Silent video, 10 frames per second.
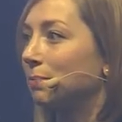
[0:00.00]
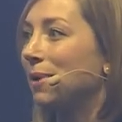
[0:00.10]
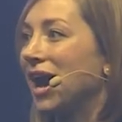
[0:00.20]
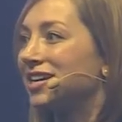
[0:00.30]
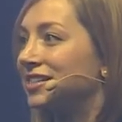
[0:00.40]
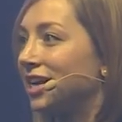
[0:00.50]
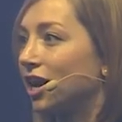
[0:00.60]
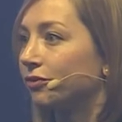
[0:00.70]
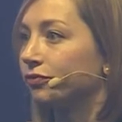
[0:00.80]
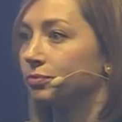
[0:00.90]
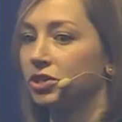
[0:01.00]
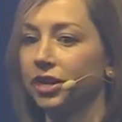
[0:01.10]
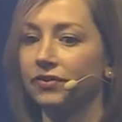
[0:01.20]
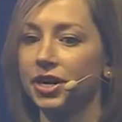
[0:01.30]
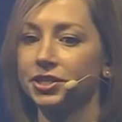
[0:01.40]
passed down from
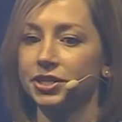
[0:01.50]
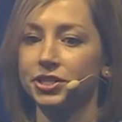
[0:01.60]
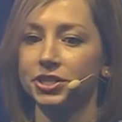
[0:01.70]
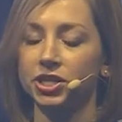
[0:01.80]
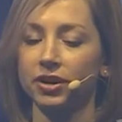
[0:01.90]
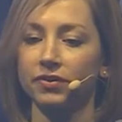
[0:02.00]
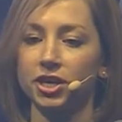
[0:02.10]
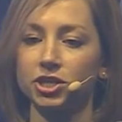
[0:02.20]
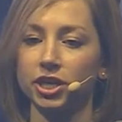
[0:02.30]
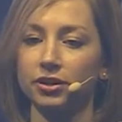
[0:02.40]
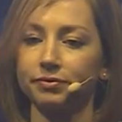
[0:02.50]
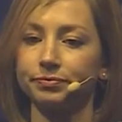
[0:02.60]
generation to generation.